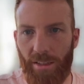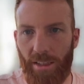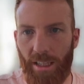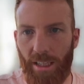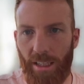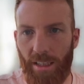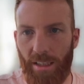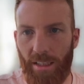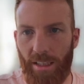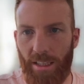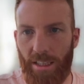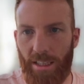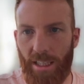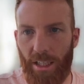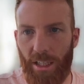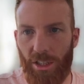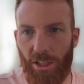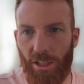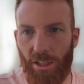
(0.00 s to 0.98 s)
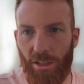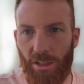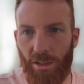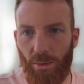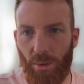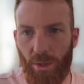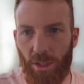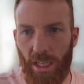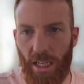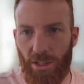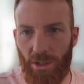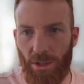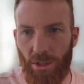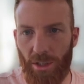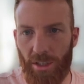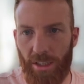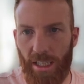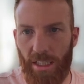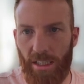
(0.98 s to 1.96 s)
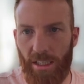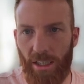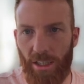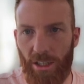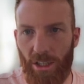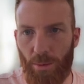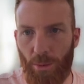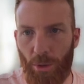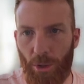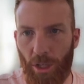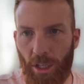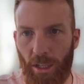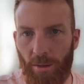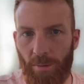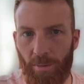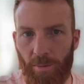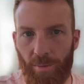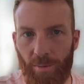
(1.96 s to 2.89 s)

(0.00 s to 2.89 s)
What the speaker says: in this section which has all the data I just put in.